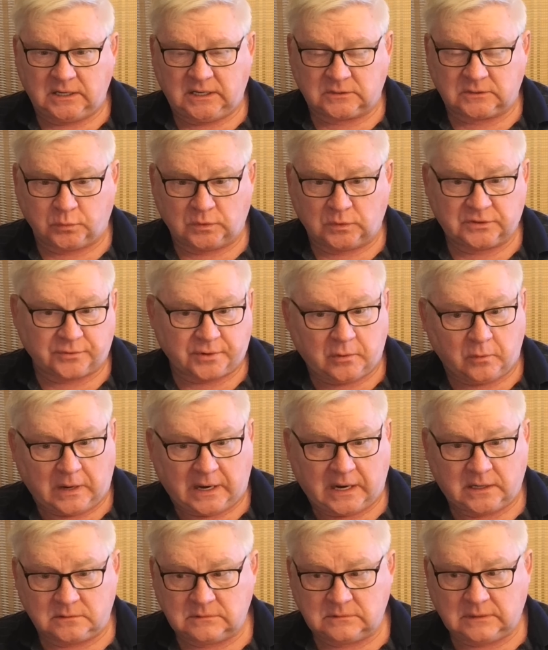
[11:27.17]
it will
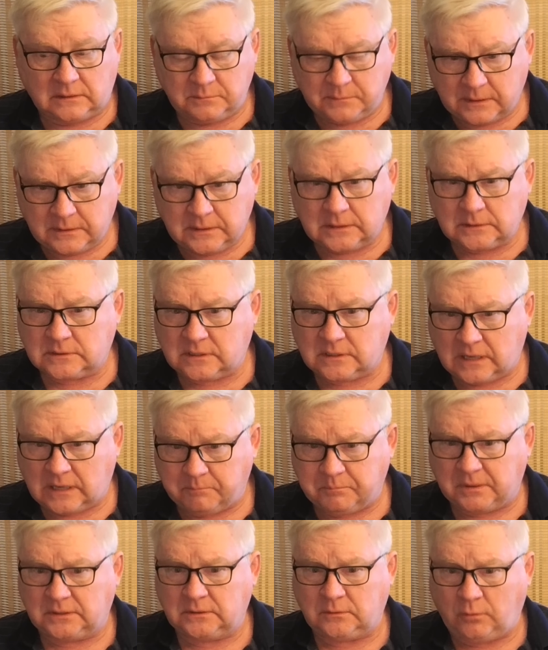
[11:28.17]
require, I mean,
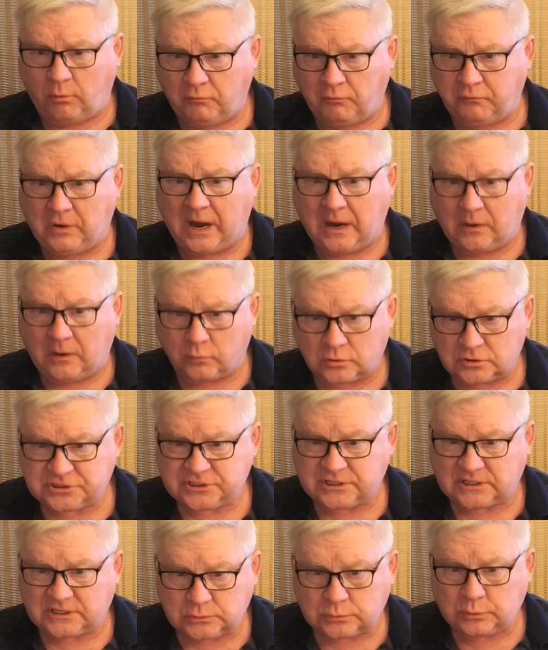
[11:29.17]
couple of hours
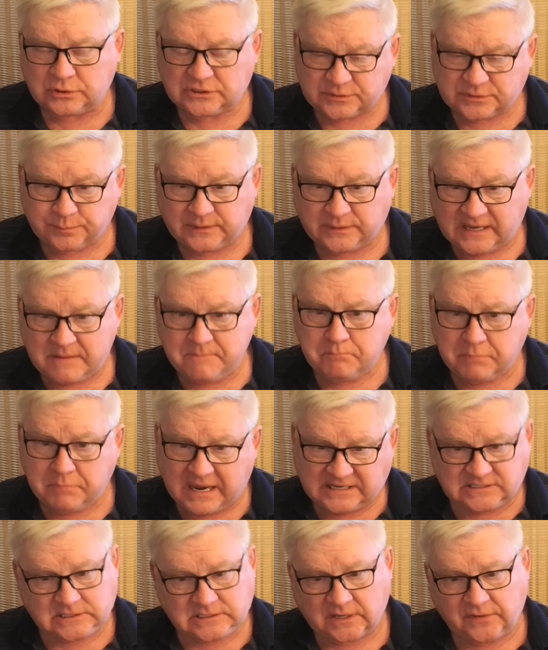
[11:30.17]
just to explain
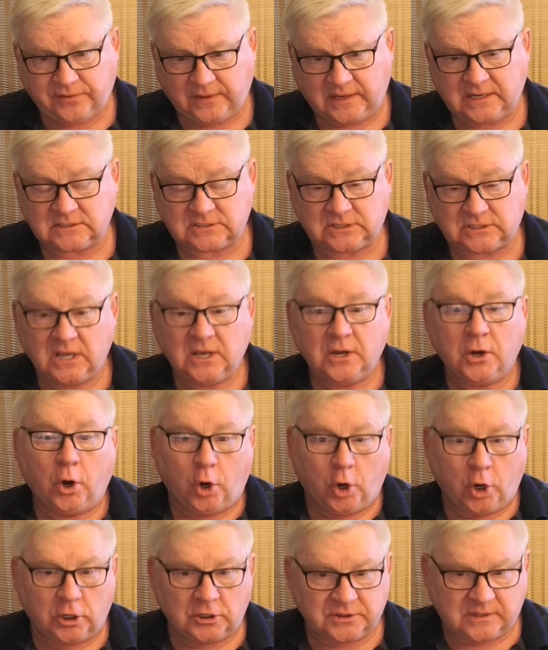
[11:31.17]
basic things
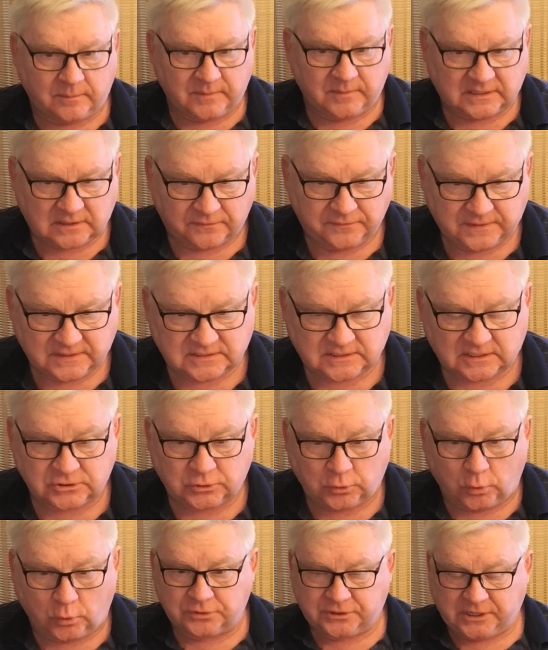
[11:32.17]
on the
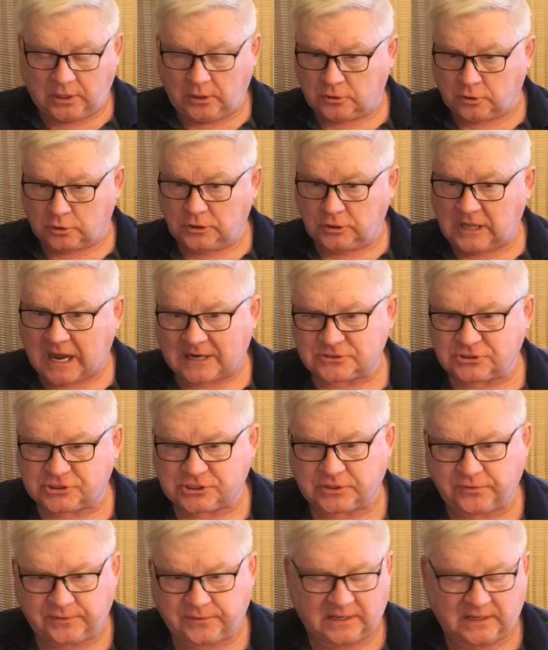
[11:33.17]
metaphysics, on the
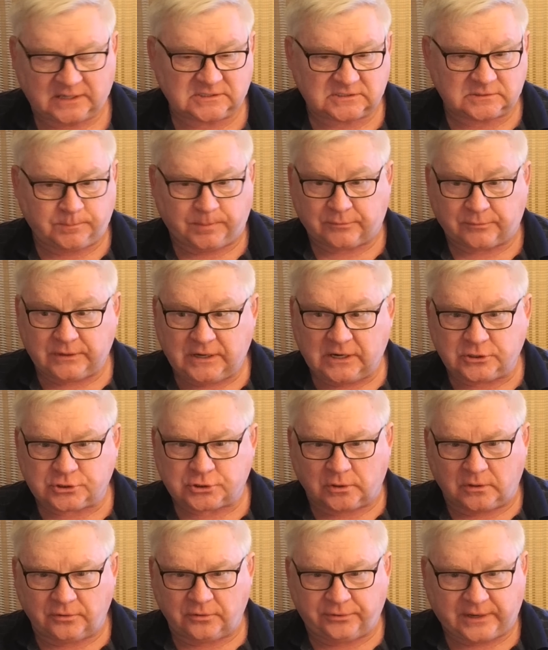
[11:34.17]
larger things,
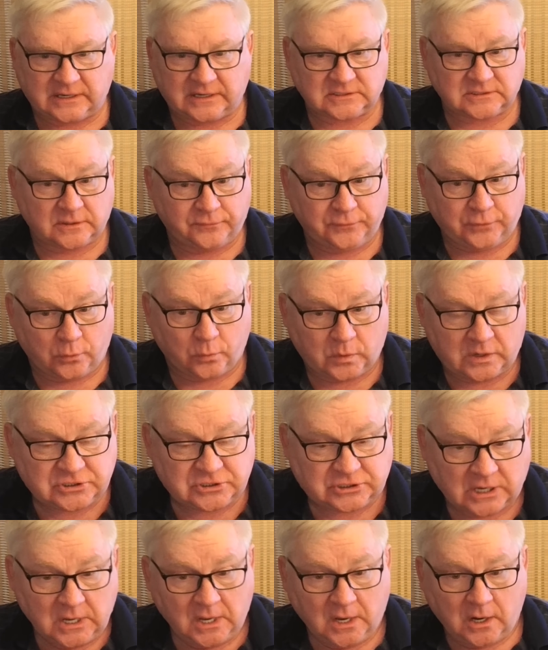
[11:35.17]
spiritual things, if you
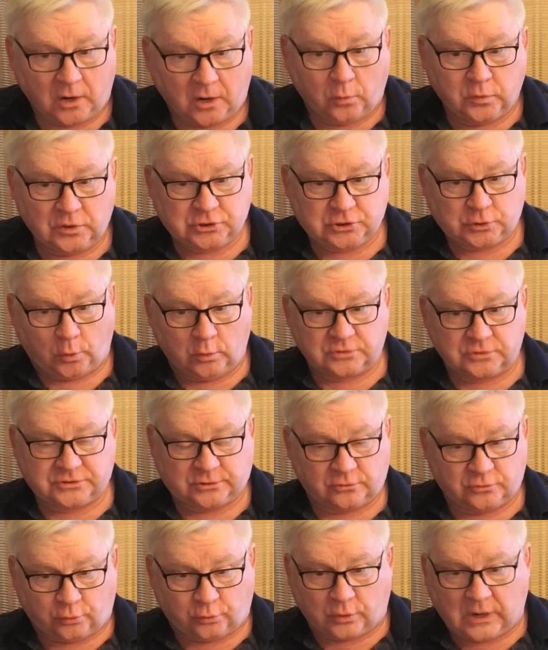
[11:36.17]
wish, which
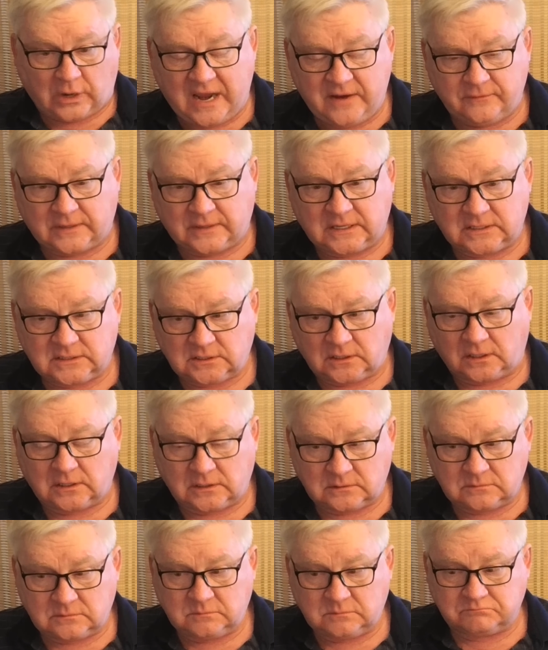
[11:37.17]
also drive it,
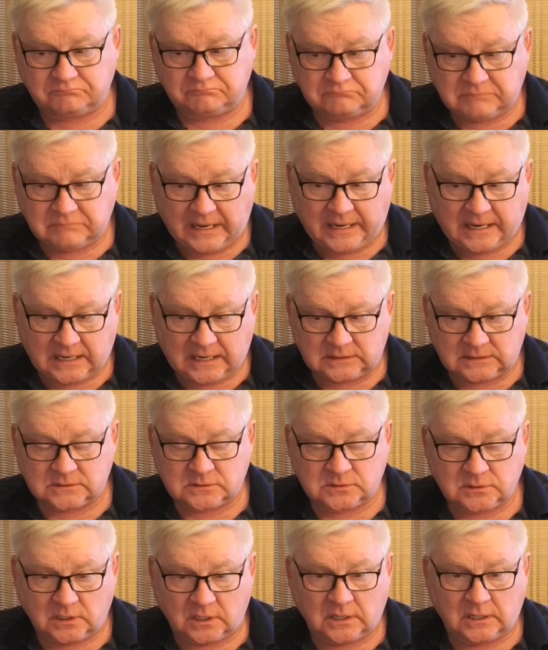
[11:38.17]

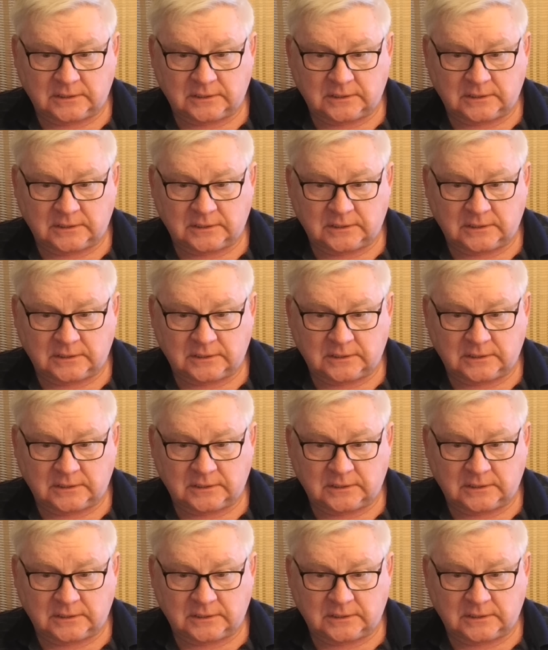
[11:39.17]
and